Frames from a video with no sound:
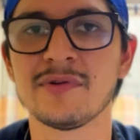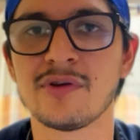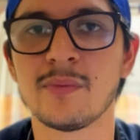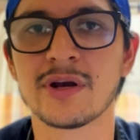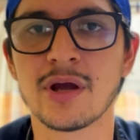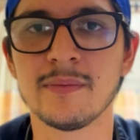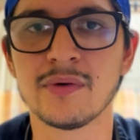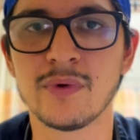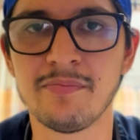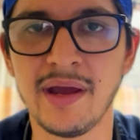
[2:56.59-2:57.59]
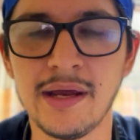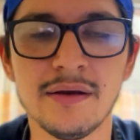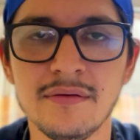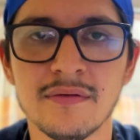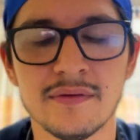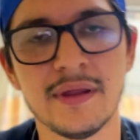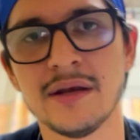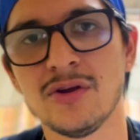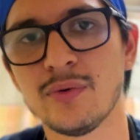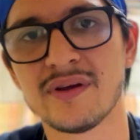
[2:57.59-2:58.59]
someone coming with pain,
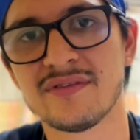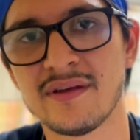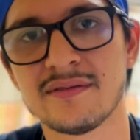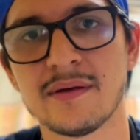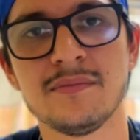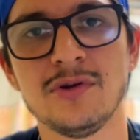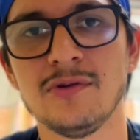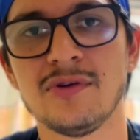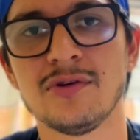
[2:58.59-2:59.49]
then you would assess them using